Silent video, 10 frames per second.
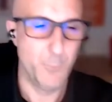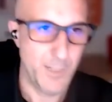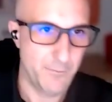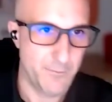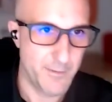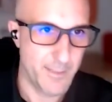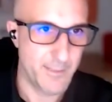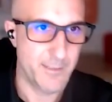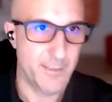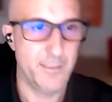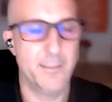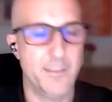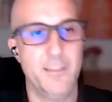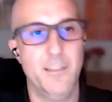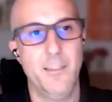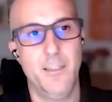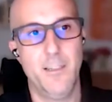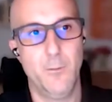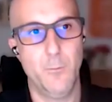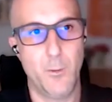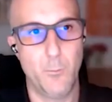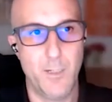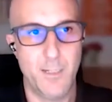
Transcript: we have the data here, what we